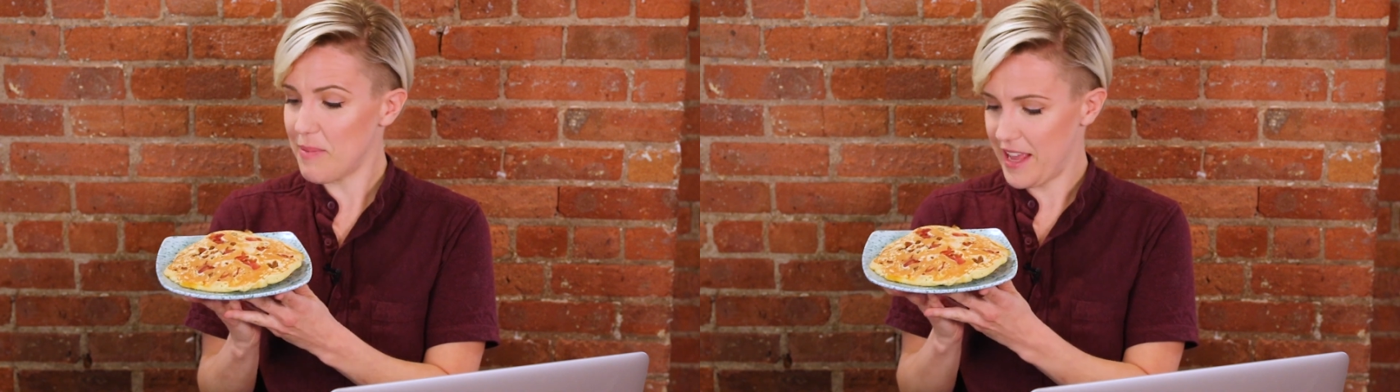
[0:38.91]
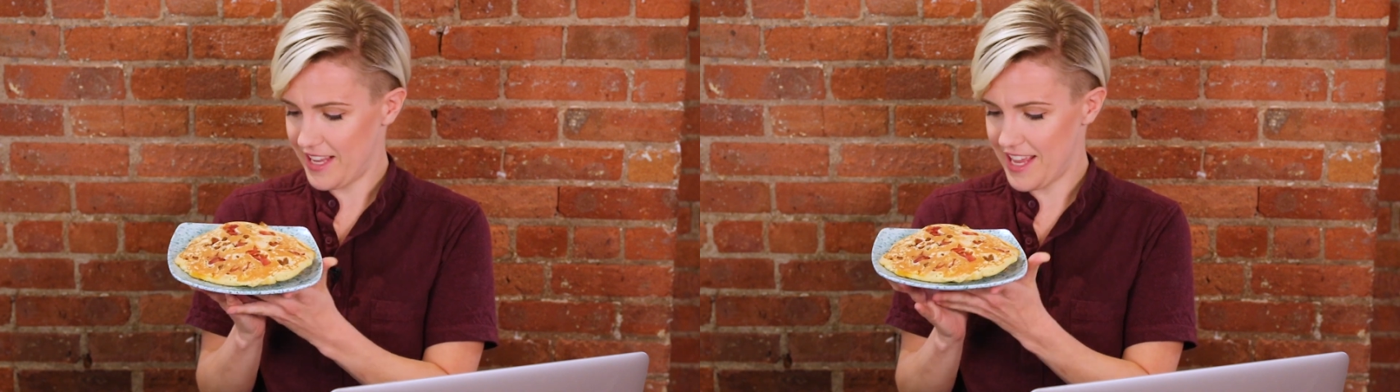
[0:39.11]

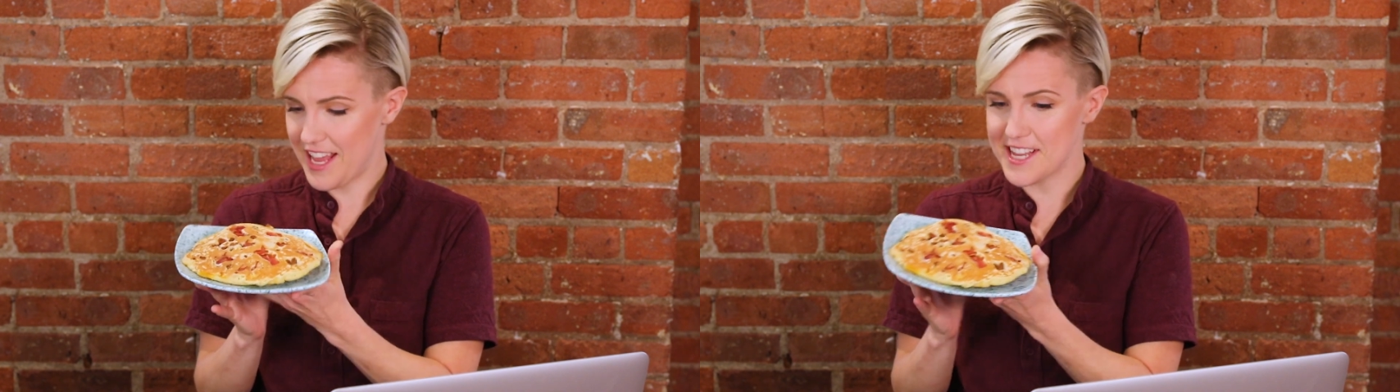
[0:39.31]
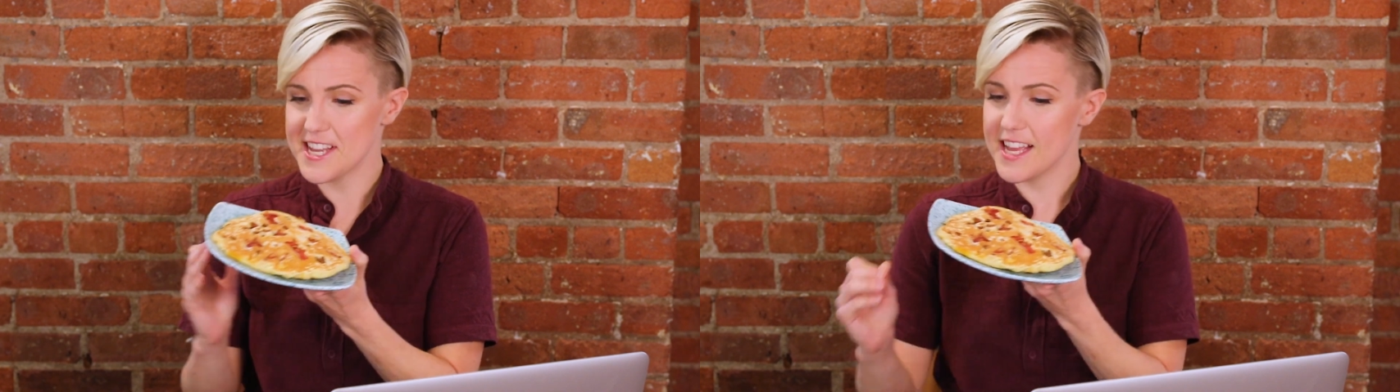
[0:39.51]

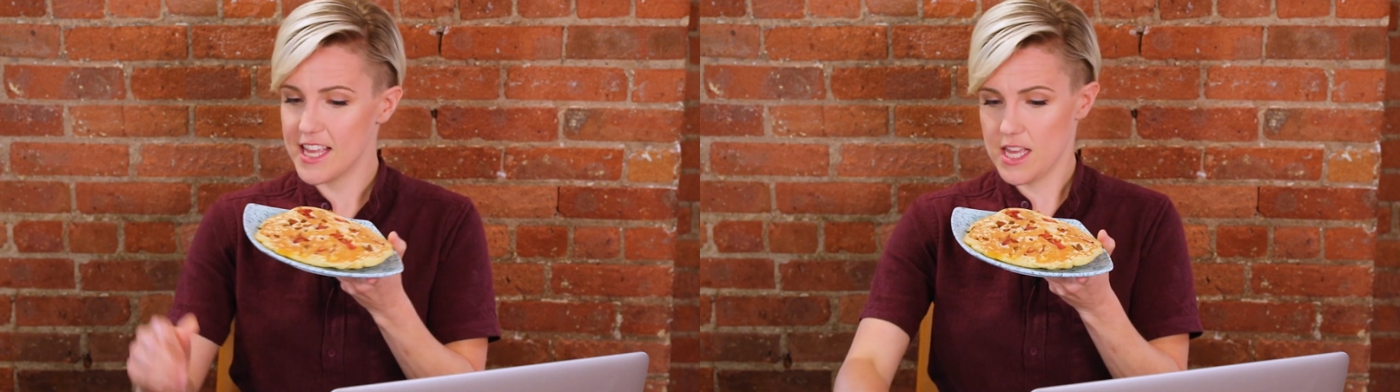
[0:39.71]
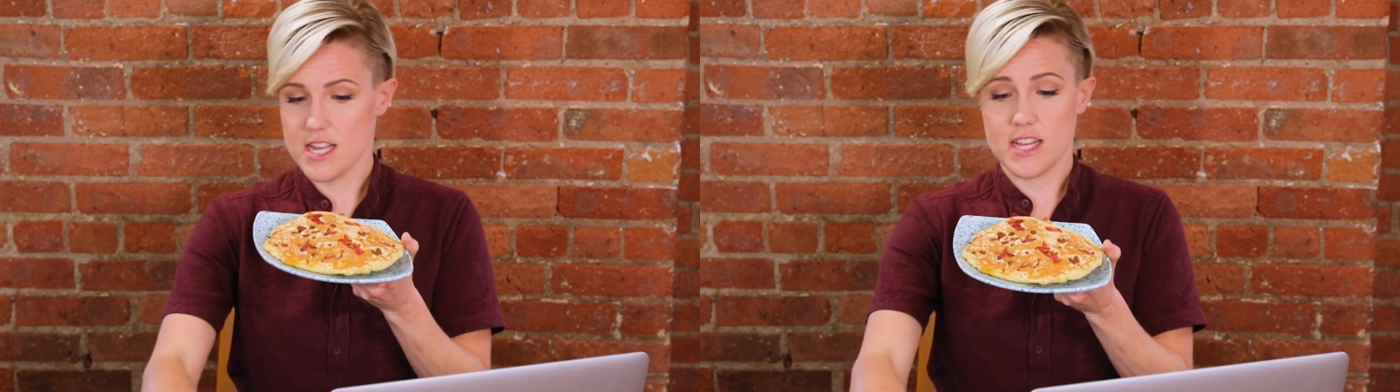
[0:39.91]
pancake.
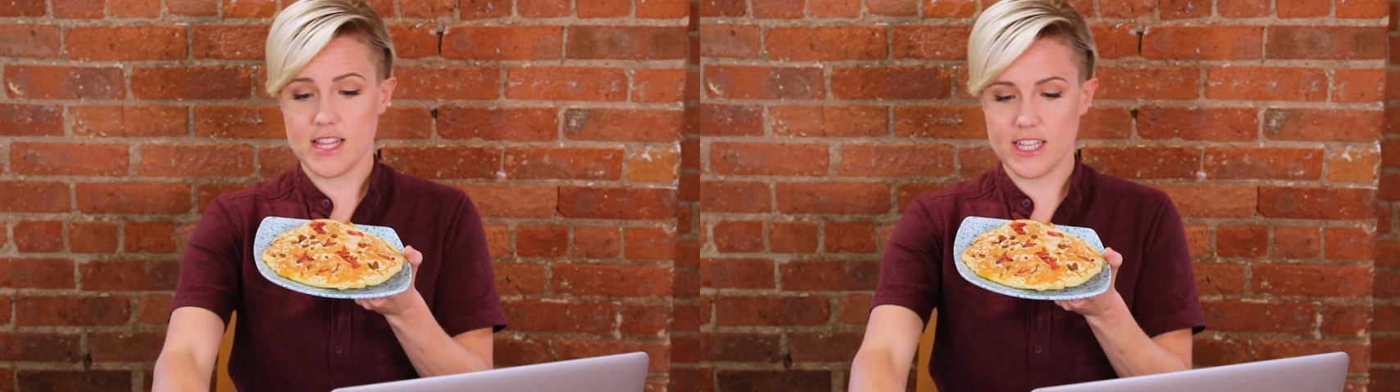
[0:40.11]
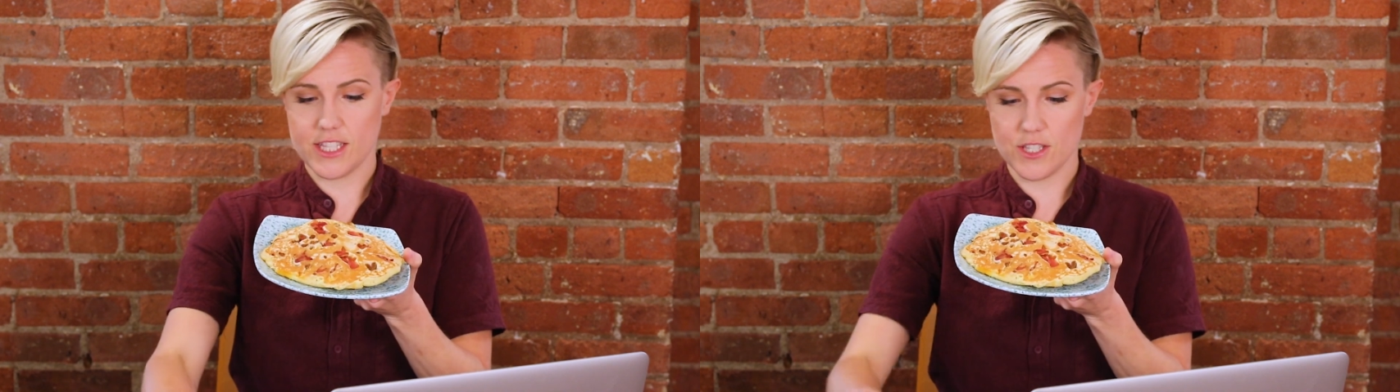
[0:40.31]

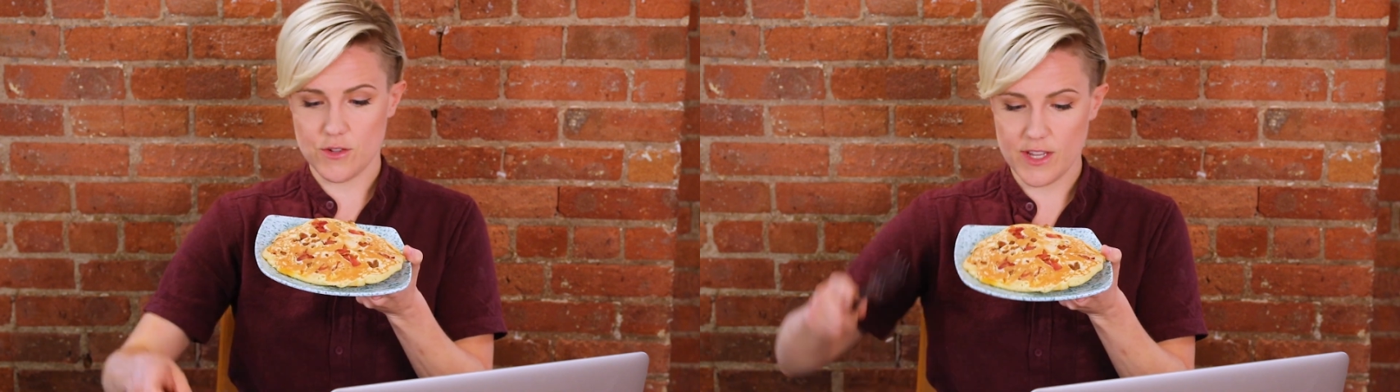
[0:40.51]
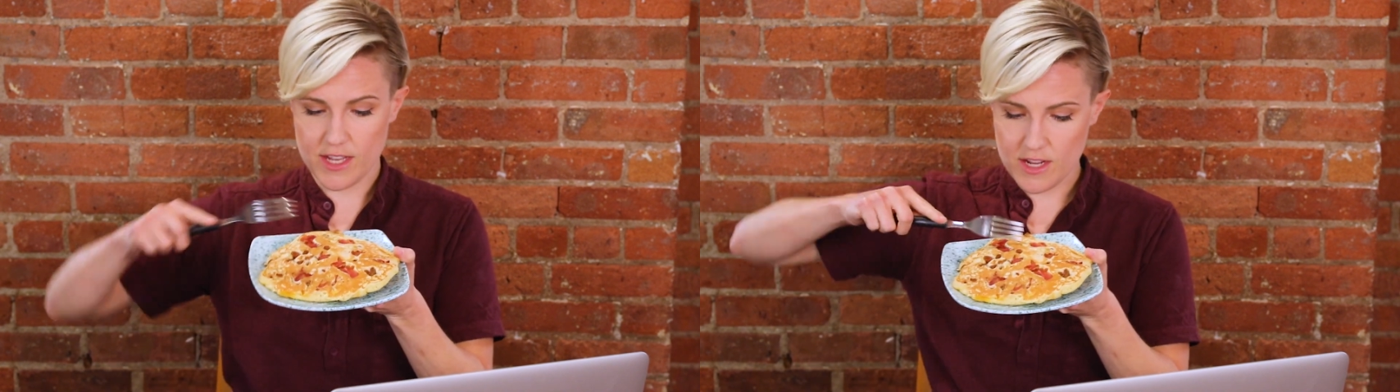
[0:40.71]
Let's
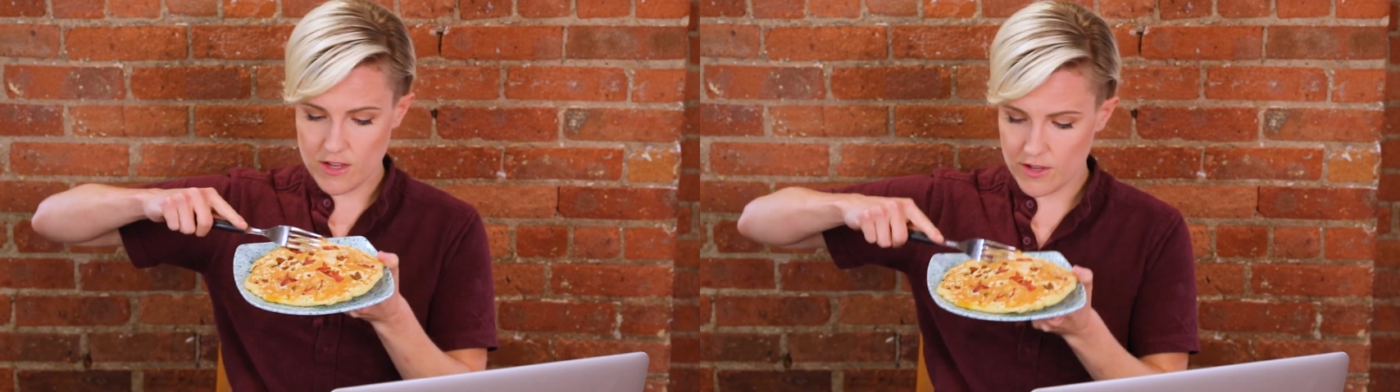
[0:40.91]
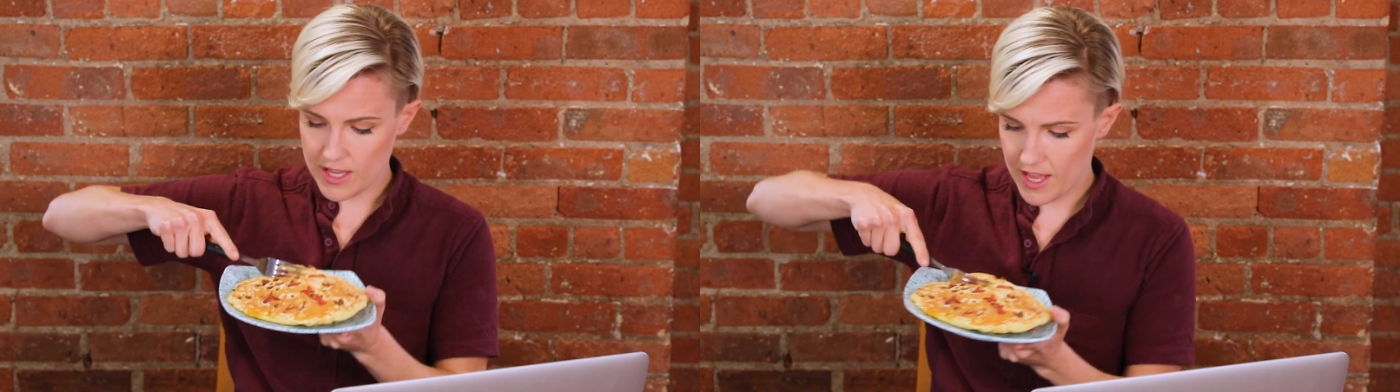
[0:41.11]
do it.
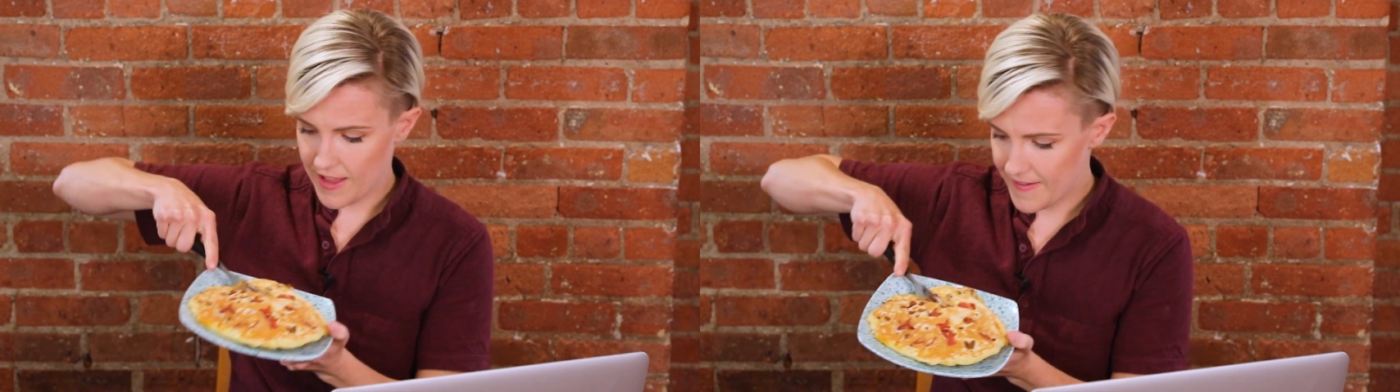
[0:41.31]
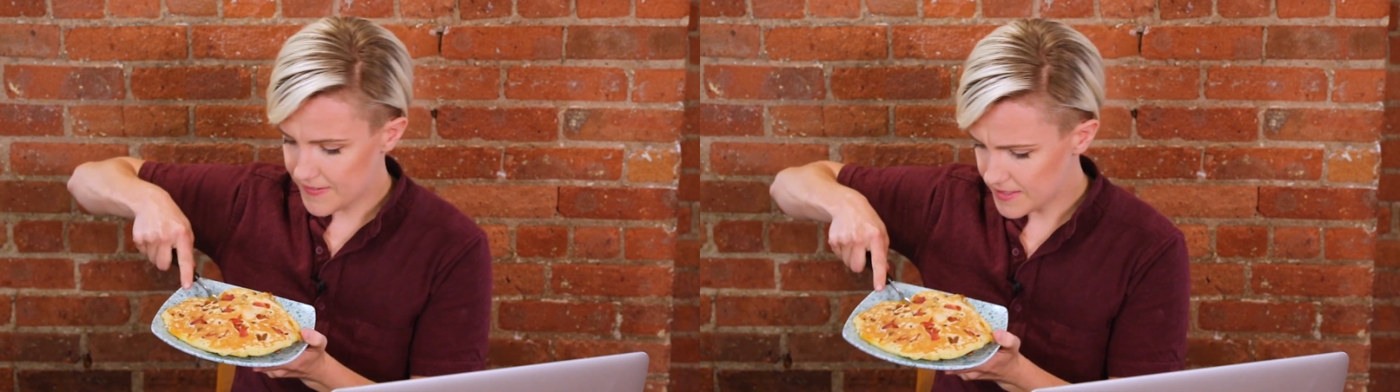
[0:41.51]
Okay.